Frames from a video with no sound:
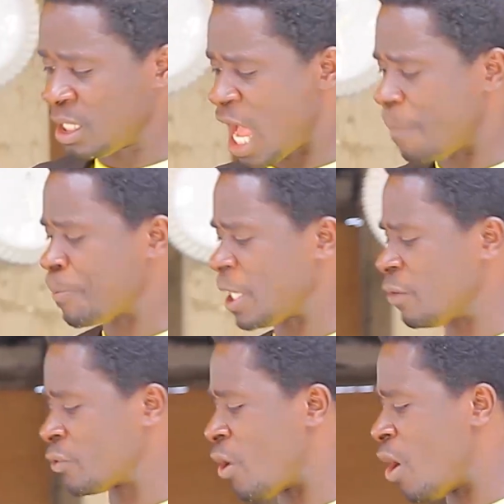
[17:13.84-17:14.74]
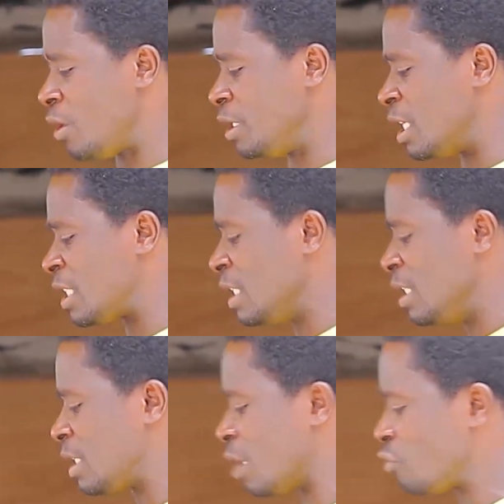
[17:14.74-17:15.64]
A peto ya tin
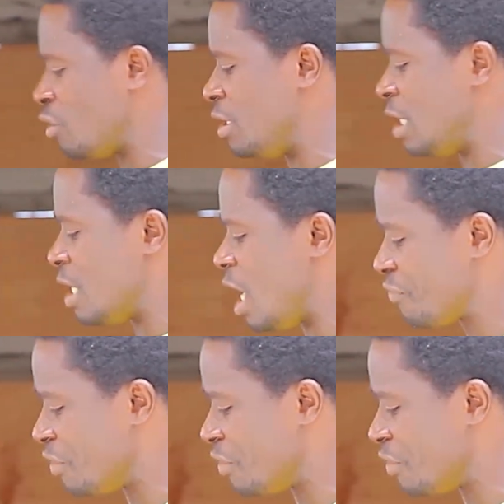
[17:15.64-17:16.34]
in tesu ya na